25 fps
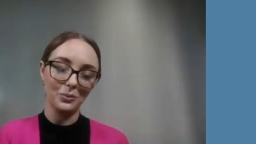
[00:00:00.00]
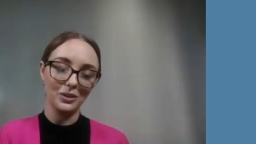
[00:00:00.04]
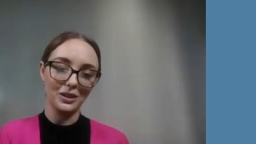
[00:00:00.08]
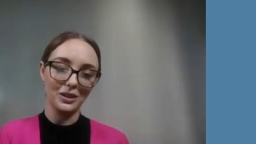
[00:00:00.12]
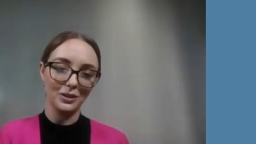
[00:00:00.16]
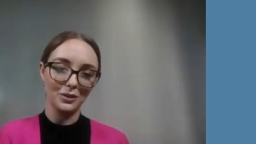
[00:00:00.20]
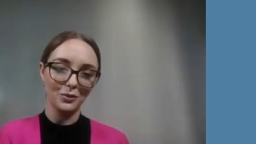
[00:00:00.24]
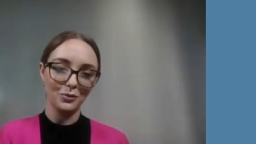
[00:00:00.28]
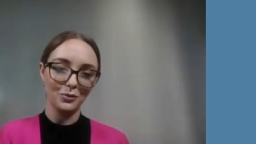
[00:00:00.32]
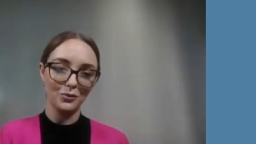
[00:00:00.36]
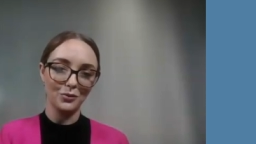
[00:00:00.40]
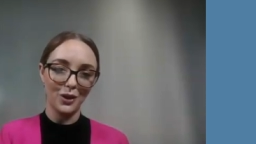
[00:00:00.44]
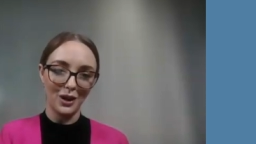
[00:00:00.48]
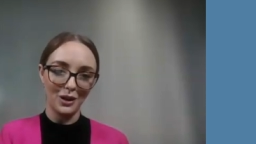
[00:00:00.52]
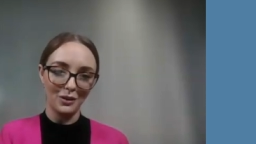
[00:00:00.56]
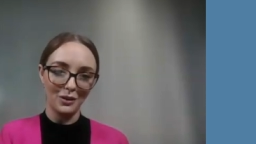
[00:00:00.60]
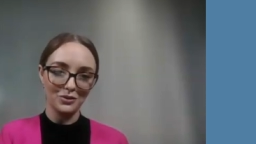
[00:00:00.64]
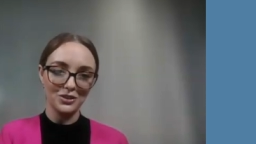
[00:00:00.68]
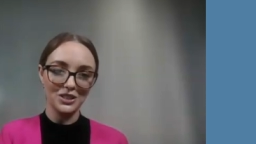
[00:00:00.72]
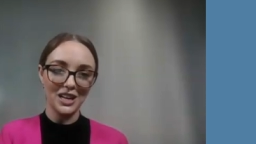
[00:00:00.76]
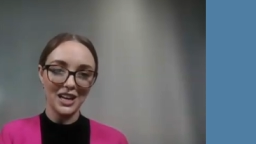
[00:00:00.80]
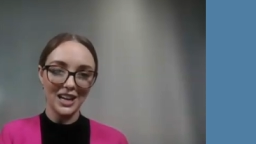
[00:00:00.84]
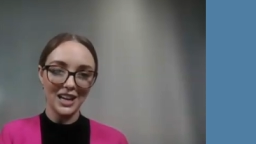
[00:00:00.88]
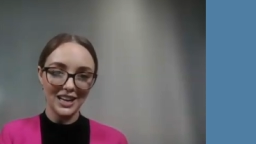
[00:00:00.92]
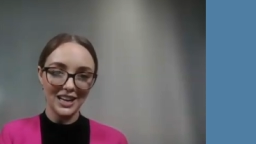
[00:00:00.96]
within the
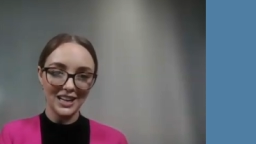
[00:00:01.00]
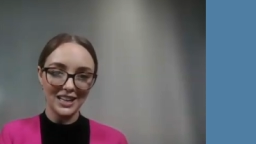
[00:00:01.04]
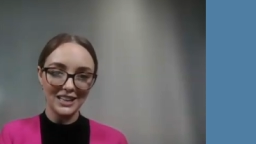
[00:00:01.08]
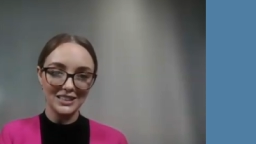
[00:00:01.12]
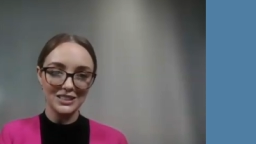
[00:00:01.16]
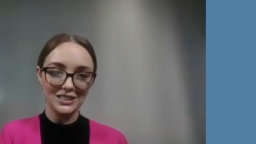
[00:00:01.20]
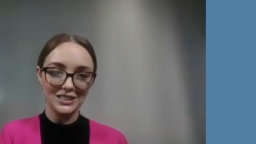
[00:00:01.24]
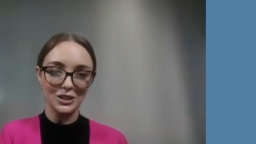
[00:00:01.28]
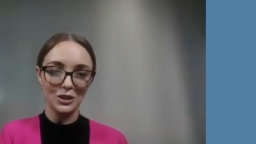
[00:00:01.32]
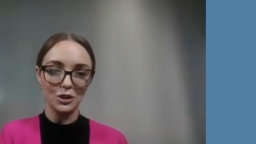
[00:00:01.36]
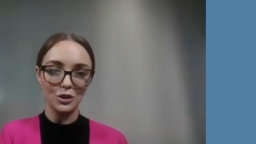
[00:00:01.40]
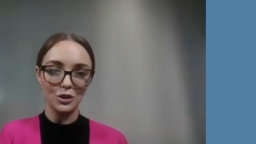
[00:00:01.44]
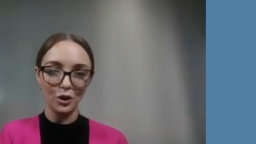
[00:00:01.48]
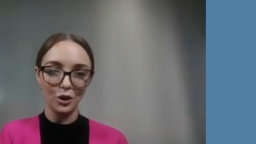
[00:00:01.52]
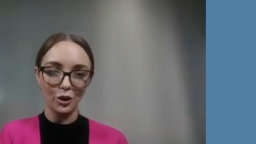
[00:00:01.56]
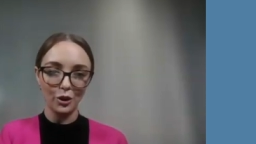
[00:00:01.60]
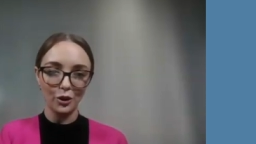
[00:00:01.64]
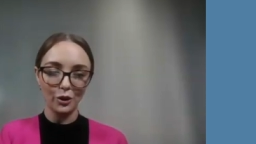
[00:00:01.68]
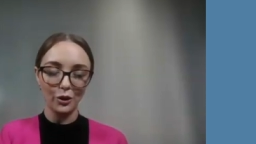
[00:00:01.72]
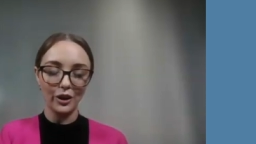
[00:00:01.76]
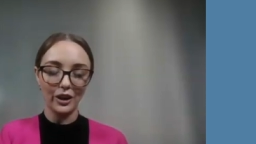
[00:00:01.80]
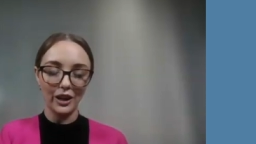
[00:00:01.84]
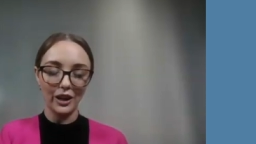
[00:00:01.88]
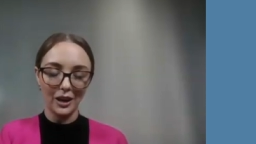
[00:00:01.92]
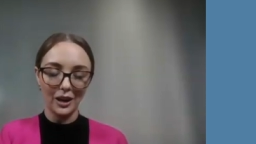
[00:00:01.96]
five days, so you know,
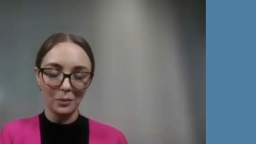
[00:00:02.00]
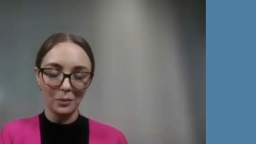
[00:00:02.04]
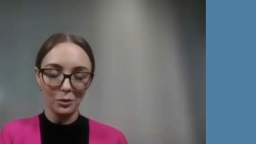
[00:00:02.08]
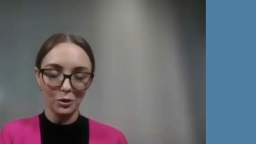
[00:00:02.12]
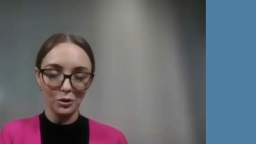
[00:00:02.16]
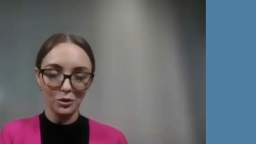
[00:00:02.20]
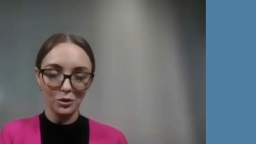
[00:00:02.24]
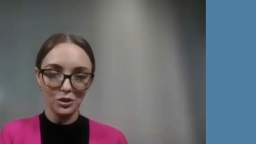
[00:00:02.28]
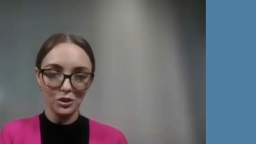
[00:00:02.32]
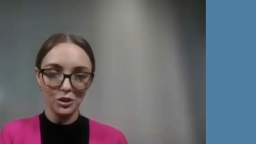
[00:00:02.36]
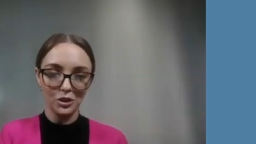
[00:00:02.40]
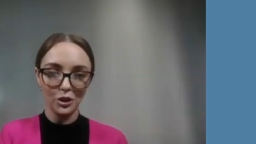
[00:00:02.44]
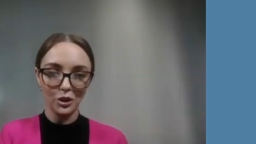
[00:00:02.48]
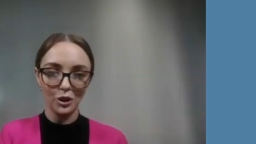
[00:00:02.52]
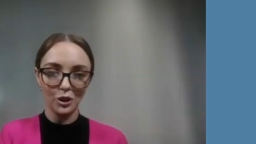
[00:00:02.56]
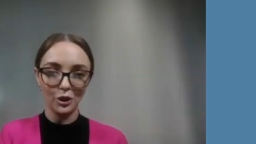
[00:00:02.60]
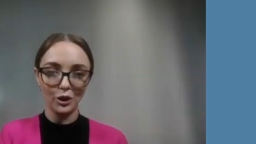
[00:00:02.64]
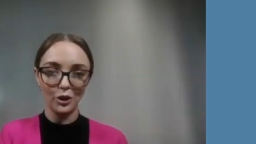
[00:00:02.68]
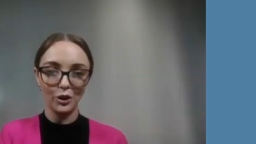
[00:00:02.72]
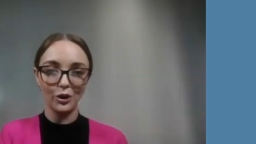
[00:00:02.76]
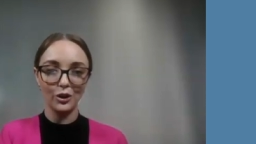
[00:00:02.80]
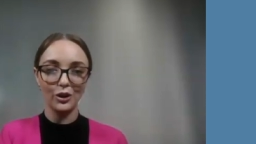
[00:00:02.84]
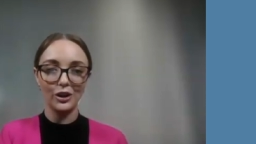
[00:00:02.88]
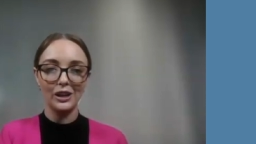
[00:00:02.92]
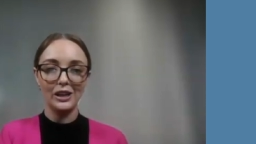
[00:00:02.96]
okay, I'm good to
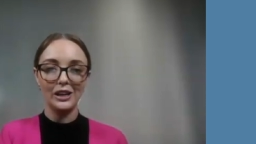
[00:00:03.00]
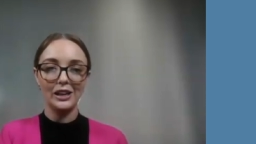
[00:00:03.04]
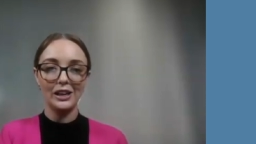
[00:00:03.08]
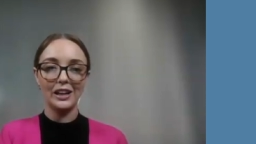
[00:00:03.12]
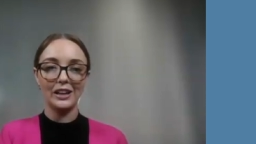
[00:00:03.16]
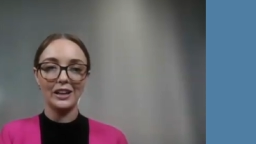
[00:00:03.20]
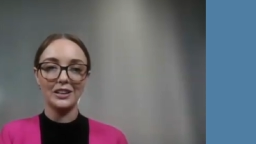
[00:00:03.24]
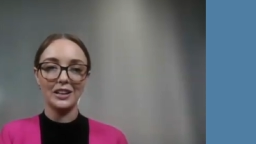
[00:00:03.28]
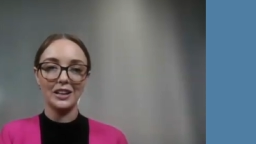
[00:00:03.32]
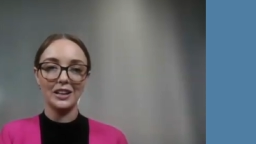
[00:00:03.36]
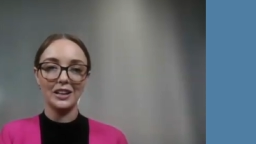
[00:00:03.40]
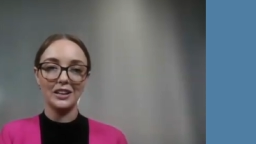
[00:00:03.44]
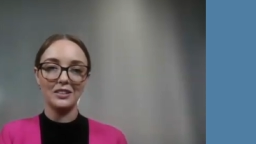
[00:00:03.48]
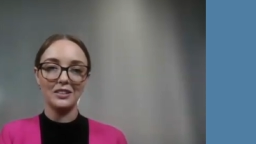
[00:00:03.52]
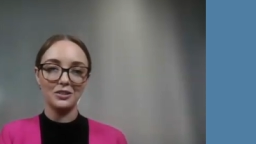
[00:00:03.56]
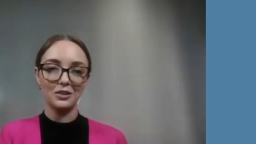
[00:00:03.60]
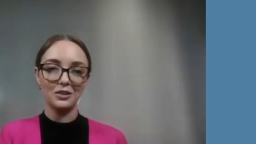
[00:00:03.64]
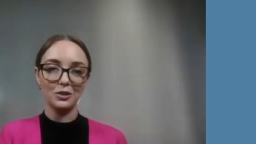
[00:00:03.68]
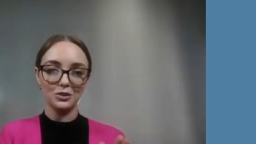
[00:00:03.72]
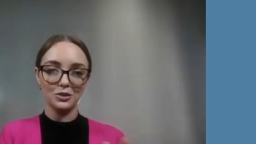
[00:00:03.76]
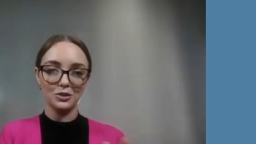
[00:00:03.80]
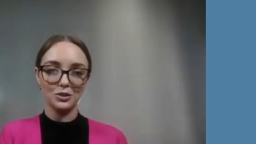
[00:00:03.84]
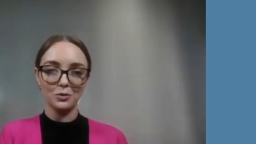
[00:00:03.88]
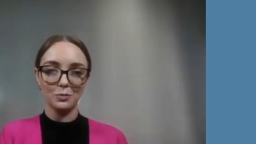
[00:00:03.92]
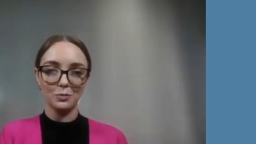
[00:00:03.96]
go, and then
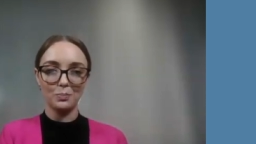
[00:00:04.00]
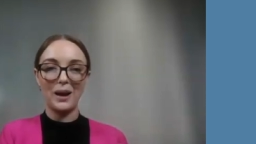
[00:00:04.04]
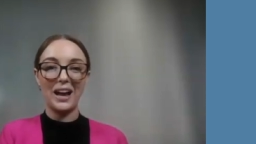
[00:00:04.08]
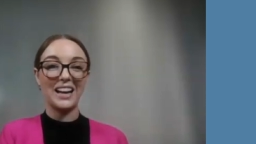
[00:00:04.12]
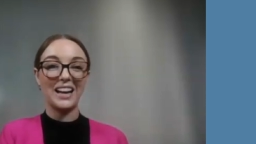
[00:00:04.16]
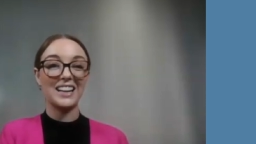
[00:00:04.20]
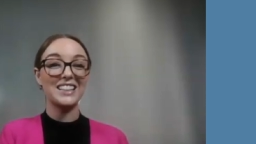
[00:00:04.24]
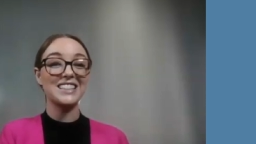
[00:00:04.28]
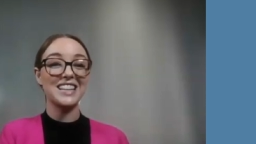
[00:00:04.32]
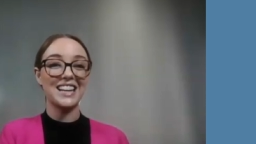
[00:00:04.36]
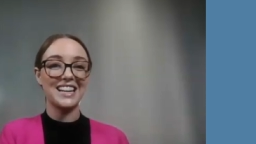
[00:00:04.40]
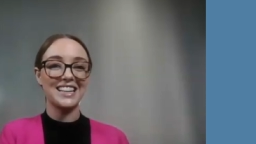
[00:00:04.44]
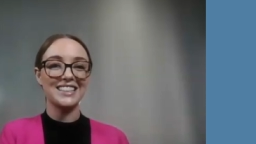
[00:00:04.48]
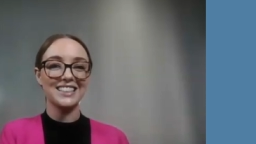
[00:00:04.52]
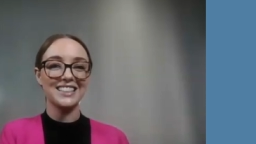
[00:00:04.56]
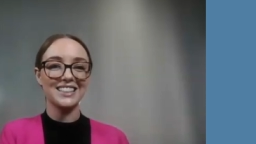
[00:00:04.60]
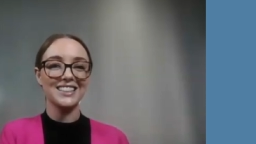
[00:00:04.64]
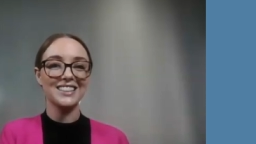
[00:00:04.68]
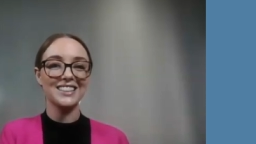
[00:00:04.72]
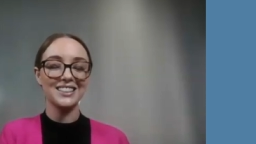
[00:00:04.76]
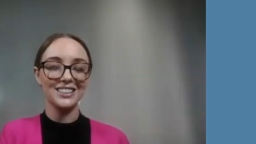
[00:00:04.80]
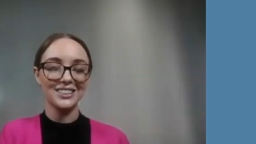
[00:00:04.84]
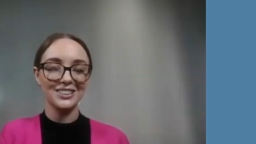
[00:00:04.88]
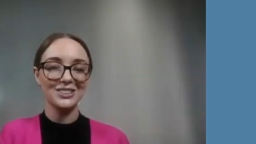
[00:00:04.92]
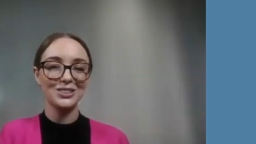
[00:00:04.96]
you're sort of
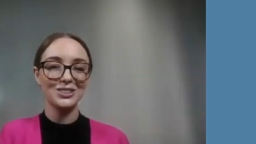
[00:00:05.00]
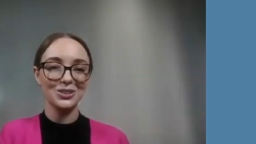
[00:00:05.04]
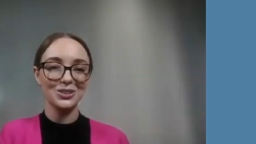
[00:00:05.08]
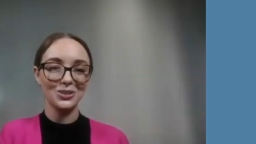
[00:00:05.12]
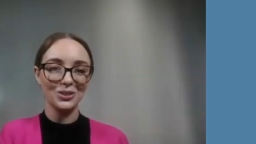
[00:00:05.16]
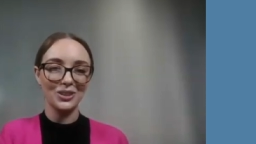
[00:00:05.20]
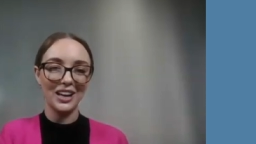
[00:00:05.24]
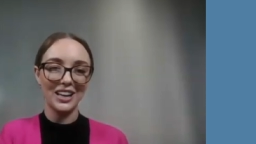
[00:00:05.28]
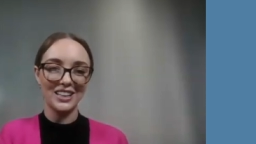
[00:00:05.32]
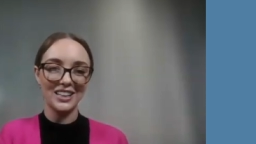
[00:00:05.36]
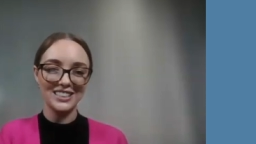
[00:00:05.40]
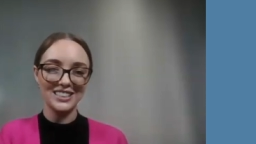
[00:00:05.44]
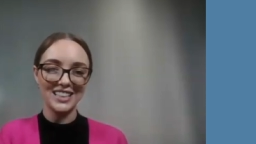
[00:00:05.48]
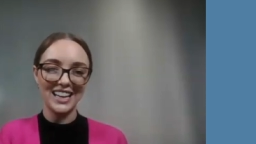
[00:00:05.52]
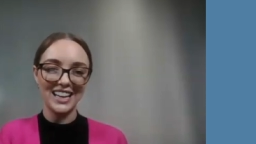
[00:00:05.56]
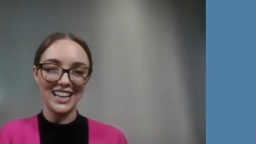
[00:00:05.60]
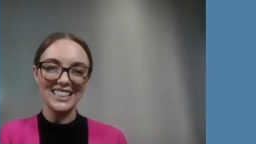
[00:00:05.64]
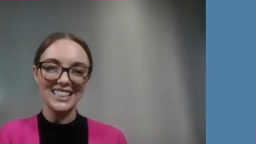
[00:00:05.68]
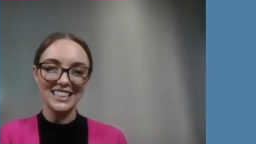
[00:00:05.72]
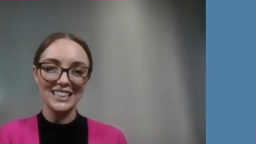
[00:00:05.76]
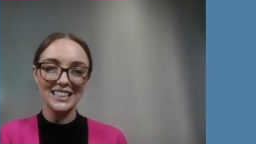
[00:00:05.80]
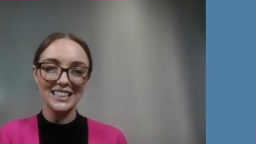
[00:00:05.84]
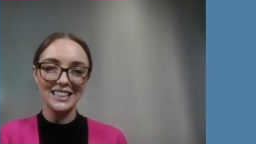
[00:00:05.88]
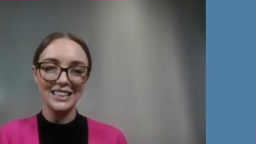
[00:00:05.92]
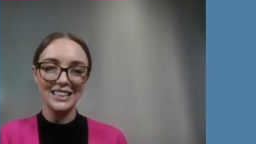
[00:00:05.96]
backdated to that yeah. date